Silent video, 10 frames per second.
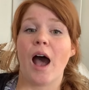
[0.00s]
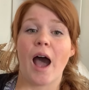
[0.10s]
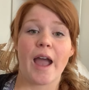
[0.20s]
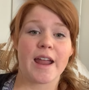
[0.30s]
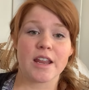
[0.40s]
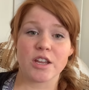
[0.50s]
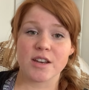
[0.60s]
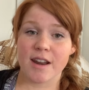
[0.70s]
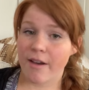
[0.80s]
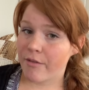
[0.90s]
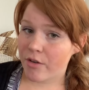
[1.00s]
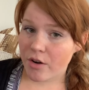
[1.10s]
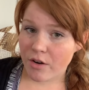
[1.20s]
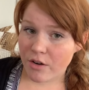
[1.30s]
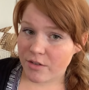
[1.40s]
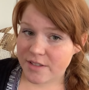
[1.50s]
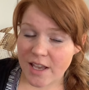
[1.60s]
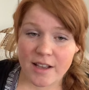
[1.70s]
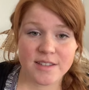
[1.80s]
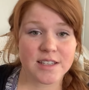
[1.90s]
I never
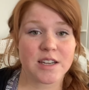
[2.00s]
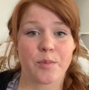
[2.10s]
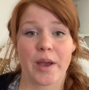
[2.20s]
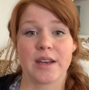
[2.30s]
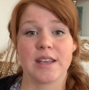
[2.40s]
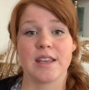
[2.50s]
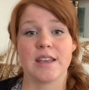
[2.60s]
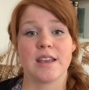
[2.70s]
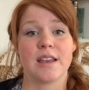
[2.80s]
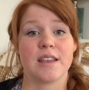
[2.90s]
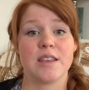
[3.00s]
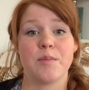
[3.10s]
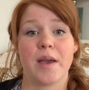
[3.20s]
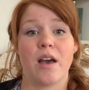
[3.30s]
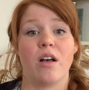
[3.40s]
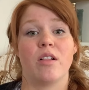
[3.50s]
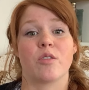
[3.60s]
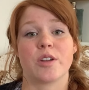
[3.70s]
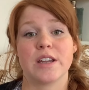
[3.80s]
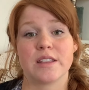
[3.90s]
text anybody, email
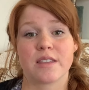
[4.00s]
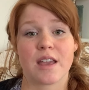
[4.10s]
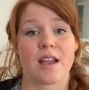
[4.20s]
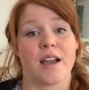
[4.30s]
or anything.